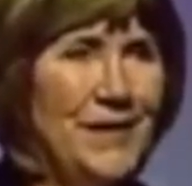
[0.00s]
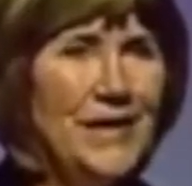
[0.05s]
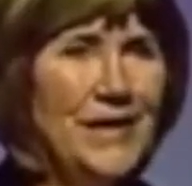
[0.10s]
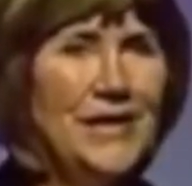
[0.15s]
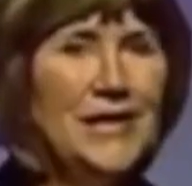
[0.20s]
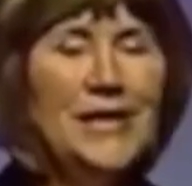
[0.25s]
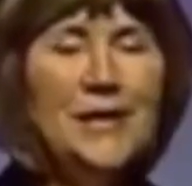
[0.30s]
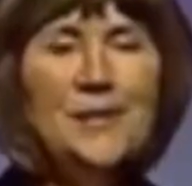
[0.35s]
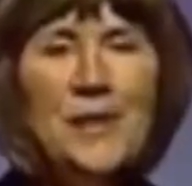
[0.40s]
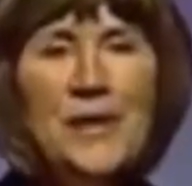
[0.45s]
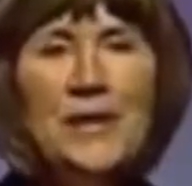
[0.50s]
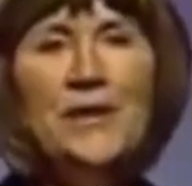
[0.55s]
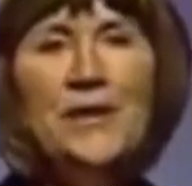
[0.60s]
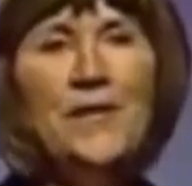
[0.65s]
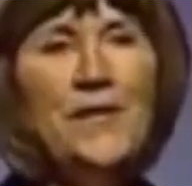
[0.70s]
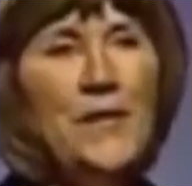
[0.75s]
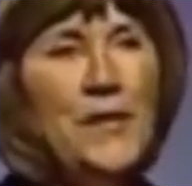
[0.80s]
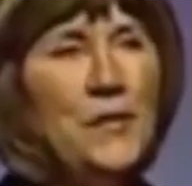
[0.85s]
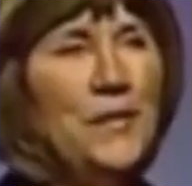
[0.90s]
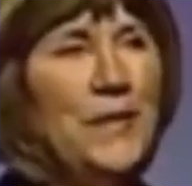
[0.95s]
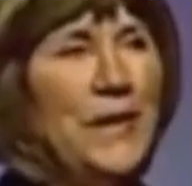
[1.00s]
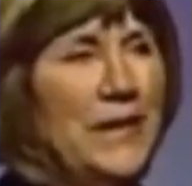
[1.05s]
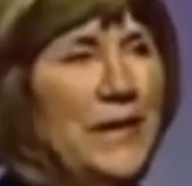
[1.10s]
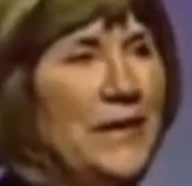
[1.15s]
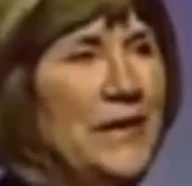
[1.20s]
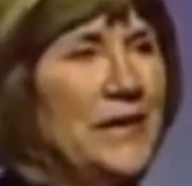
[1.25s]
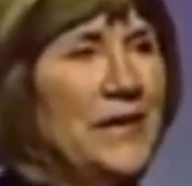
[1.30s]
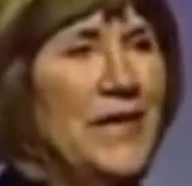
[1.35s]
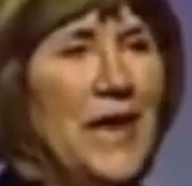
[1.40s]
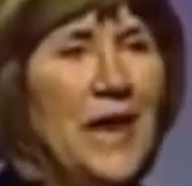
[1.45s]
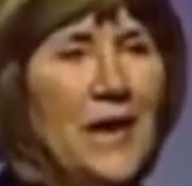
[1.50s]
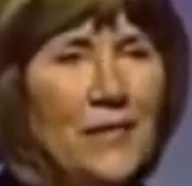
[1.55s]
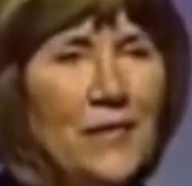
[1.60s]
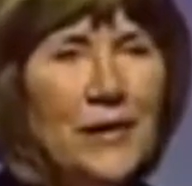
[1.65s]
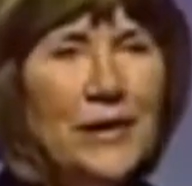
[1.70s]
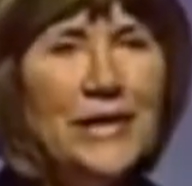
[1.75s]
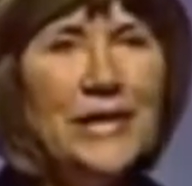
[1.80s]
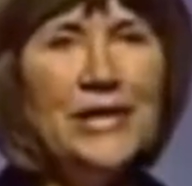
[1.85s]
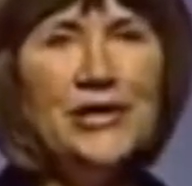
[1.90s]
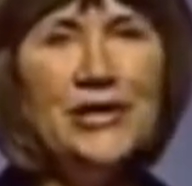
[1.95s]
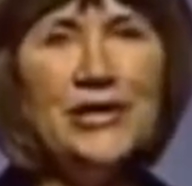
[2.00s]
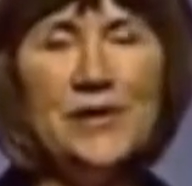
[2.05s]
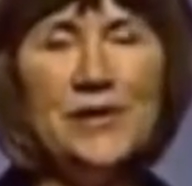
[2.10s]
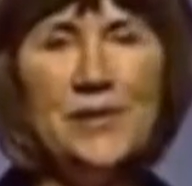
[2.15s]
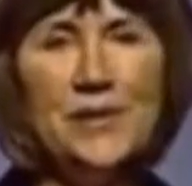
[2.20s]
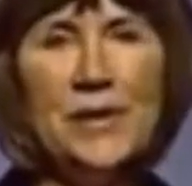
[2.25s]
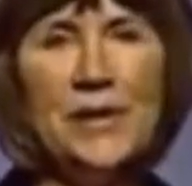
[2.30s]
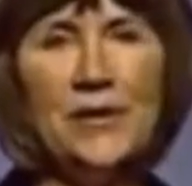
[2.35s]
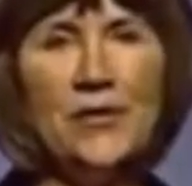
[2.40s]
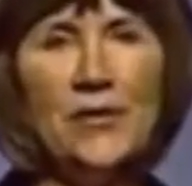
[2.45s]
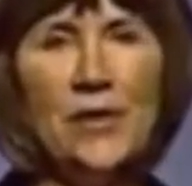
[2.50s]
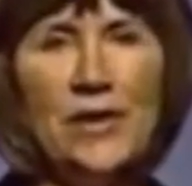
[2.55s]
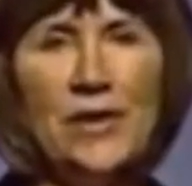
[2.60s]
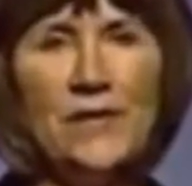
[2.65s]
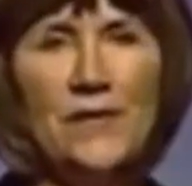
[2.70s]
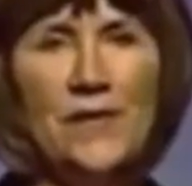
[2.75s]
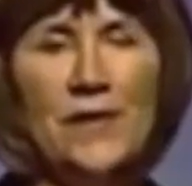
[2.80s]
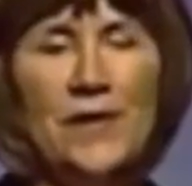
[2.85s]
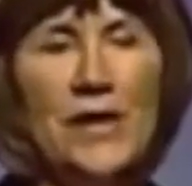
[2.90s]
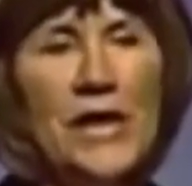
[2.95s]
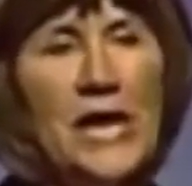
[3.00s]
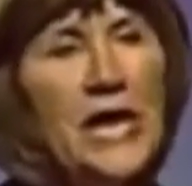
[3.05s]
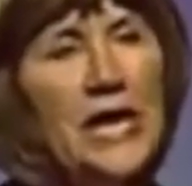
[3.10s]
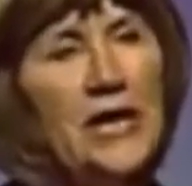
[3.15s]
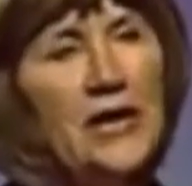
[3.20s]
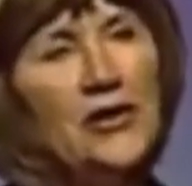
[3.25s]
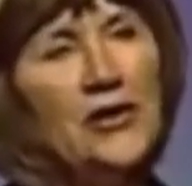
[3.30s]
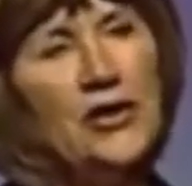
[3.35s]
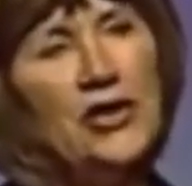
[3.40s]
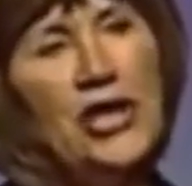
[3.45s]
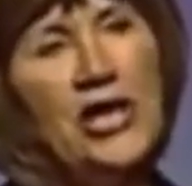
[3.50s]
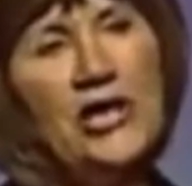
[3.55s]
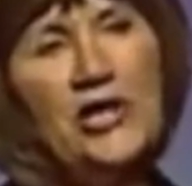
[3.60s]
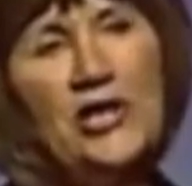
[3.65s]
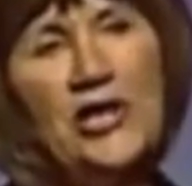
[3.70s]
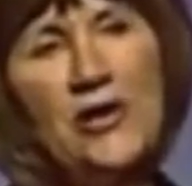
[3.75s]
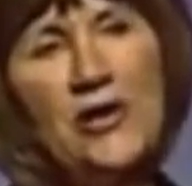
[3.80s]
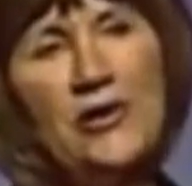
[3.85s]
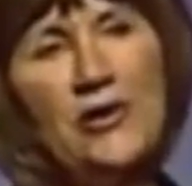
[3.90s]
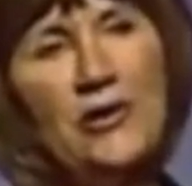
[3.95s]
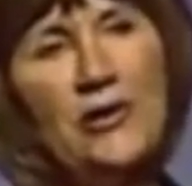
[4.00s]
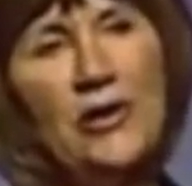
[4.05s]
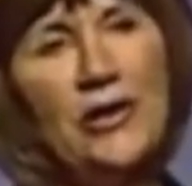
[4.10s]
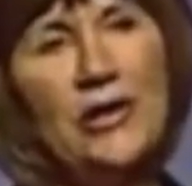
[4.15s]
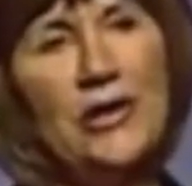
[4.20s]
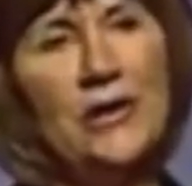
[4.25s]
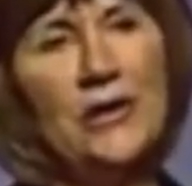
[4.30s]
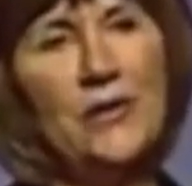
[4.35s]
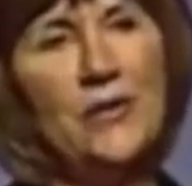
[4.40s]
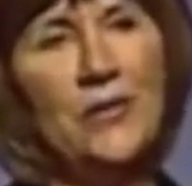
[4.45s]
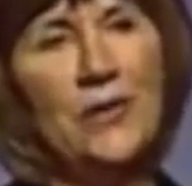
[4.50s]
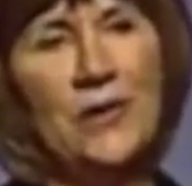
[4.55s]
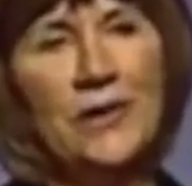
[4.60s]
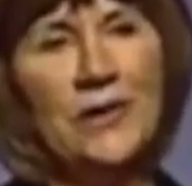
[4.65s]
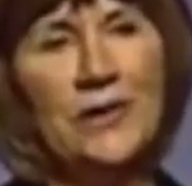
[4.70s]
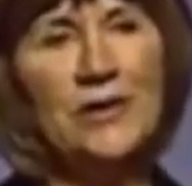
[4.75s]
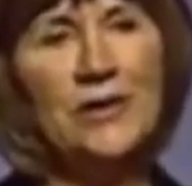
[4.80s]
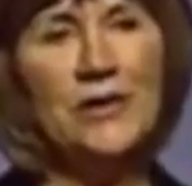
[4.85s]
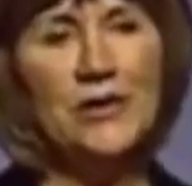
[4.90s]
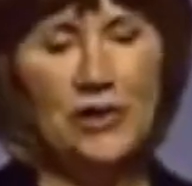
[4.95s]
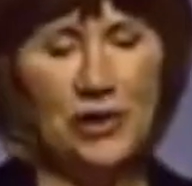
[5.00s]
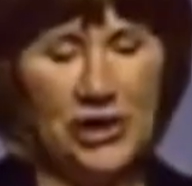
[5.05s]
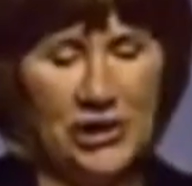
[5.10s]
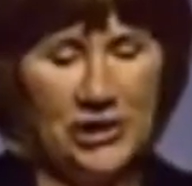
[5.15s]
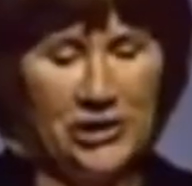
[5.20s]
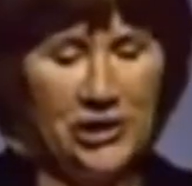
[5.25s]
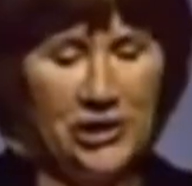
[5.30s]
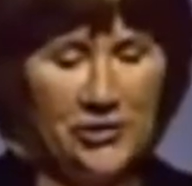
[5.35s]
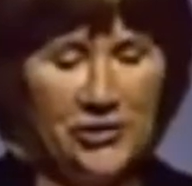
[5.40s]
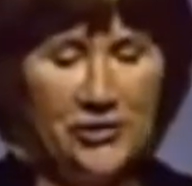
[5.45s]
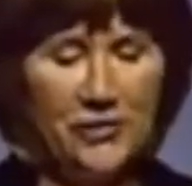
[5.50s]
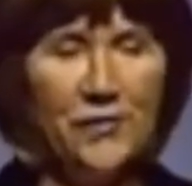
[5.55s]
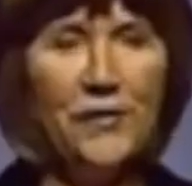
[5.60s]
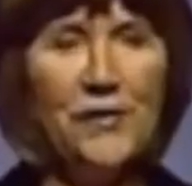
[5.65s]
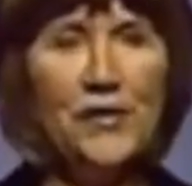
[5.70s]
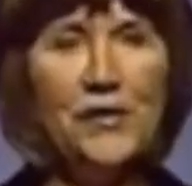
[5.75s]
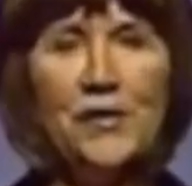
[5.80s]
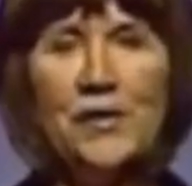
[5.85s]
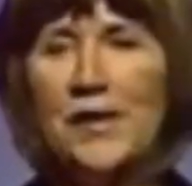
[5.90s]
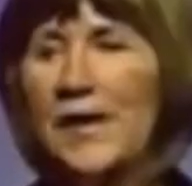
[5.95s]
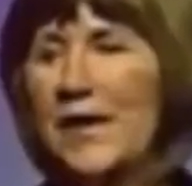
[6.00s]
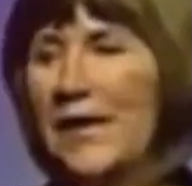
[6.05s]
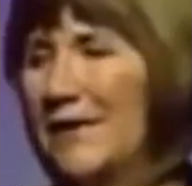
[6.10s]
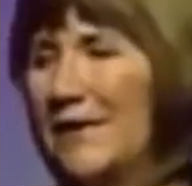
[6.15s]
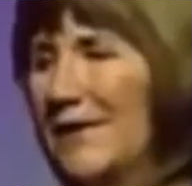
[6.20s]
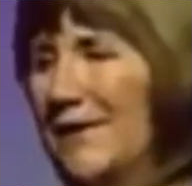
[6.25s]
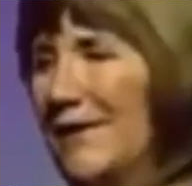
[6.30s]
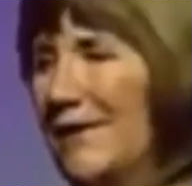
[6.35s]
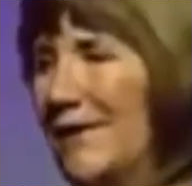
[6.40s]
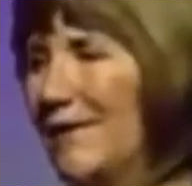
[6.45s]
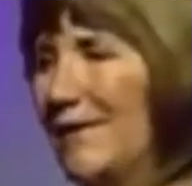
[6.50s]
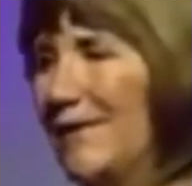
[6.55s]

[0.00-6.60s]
Spend a few minutes every day just being grateful. It'll change how you look at the world. It'll change how you view things.